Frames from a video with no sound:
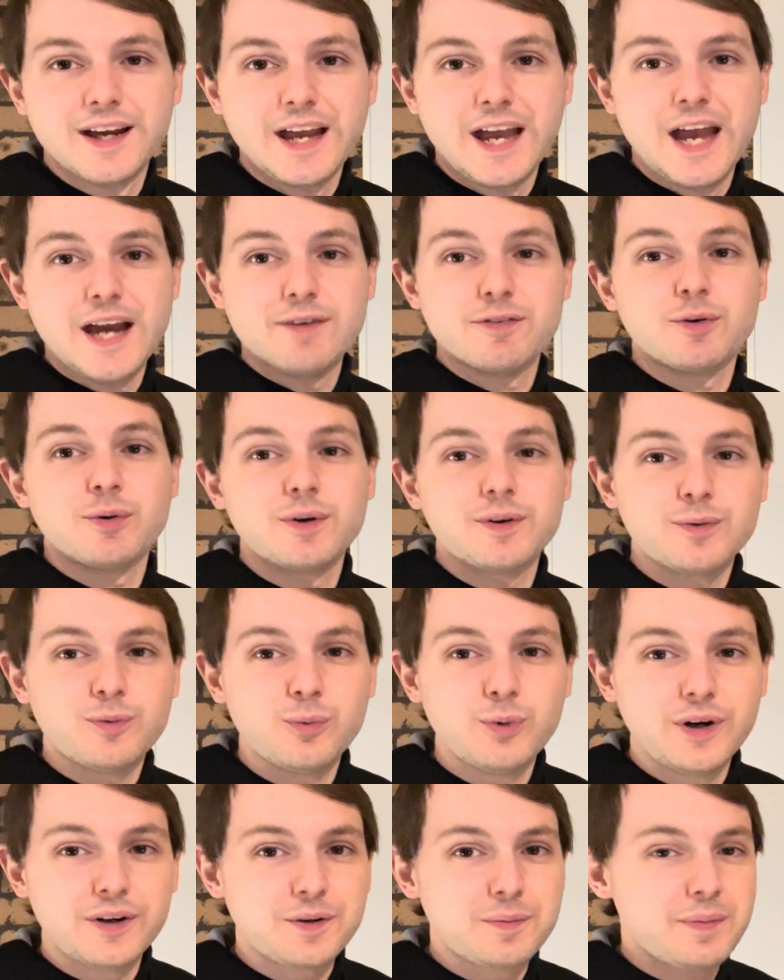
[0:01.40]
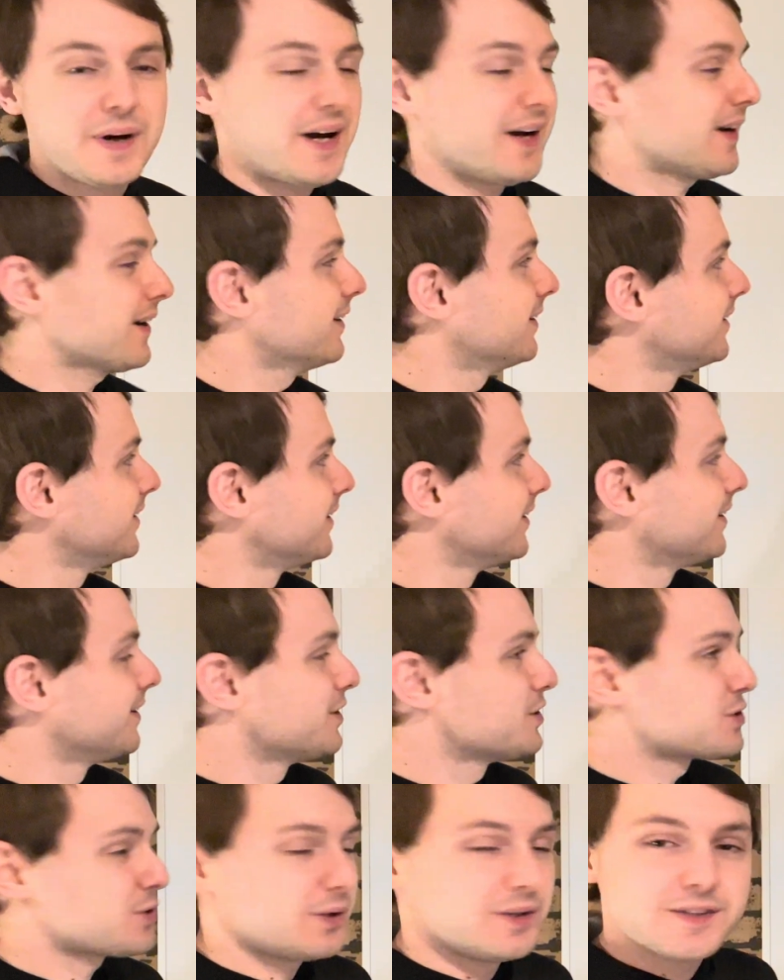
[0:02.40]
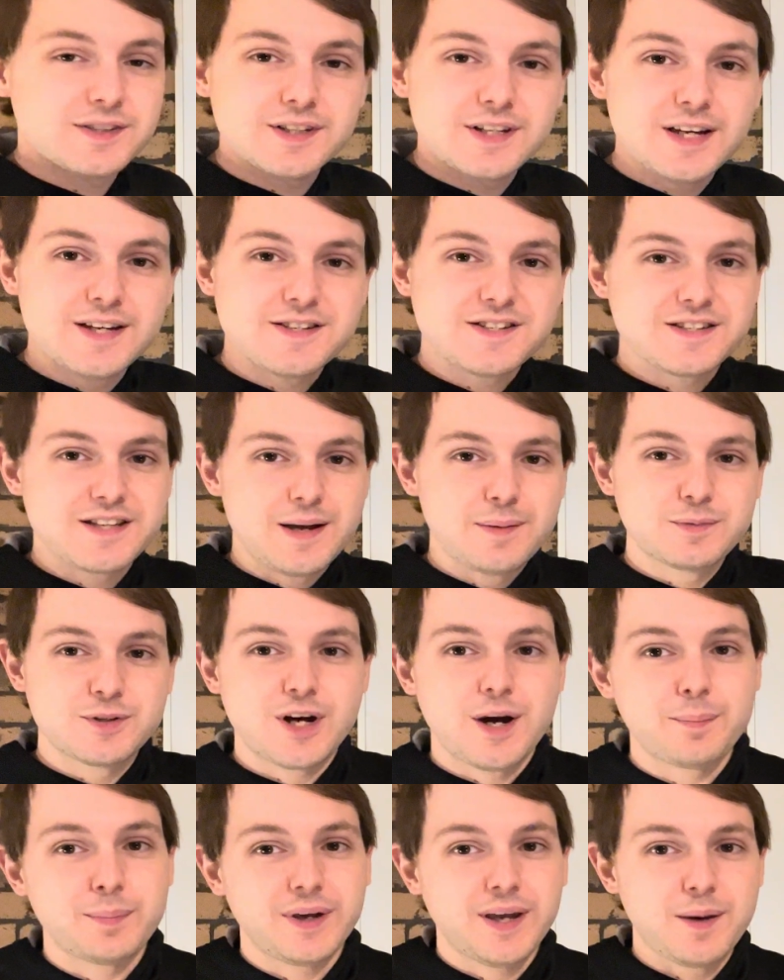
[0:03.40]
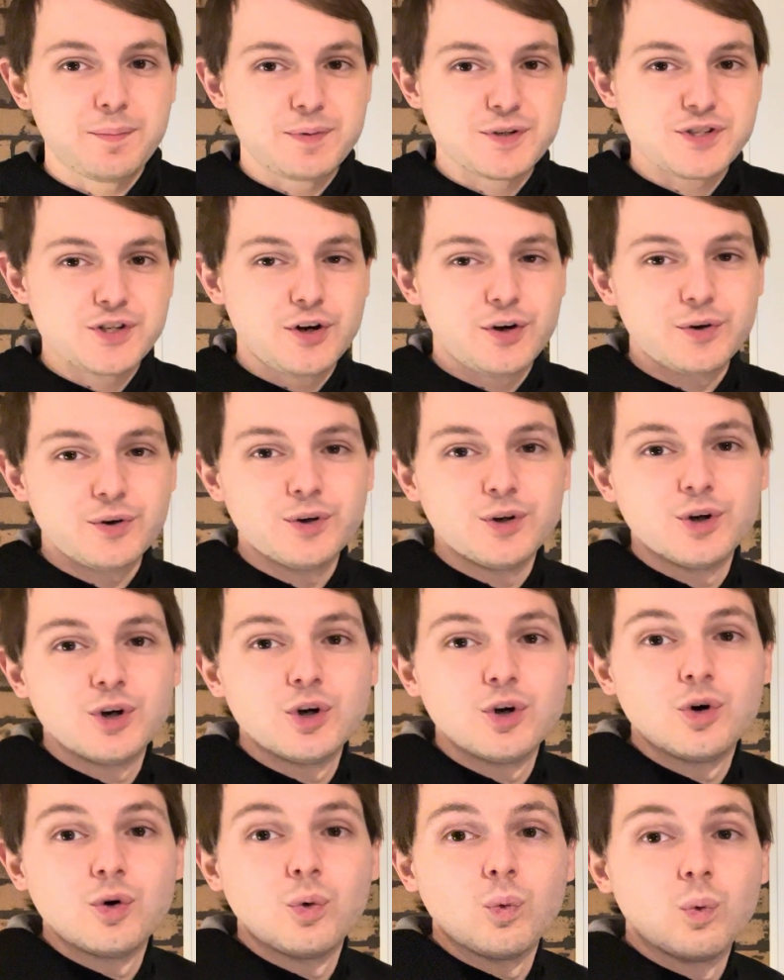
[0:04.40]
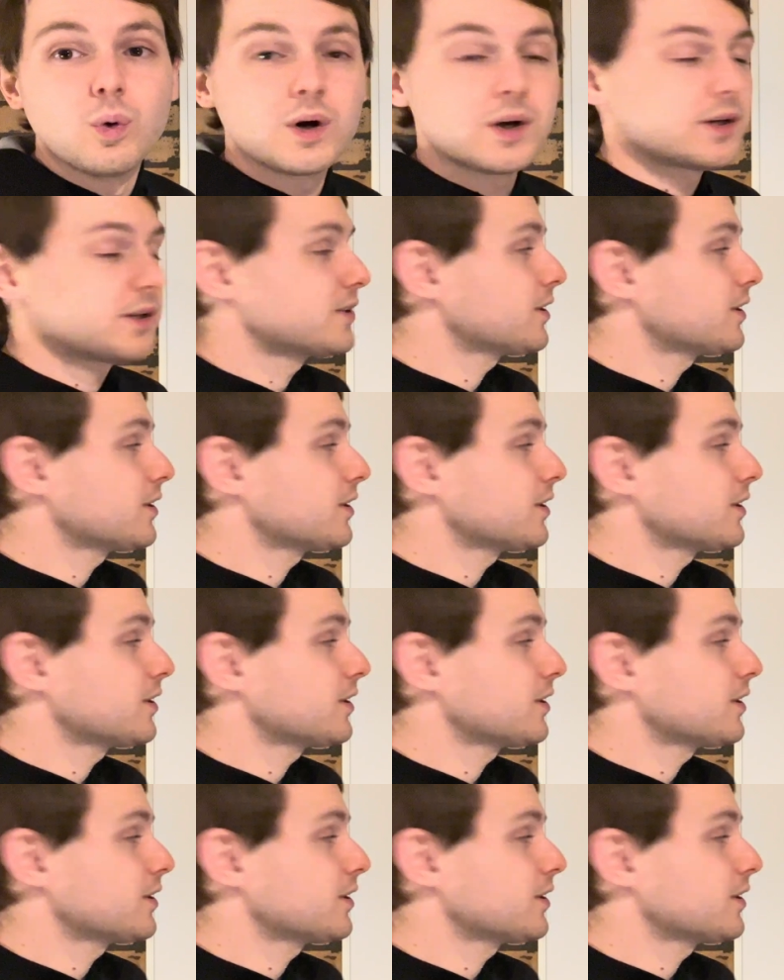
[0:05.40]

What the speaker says: Hey everyone, welcome back. So on today's STEM topic episode, we're going to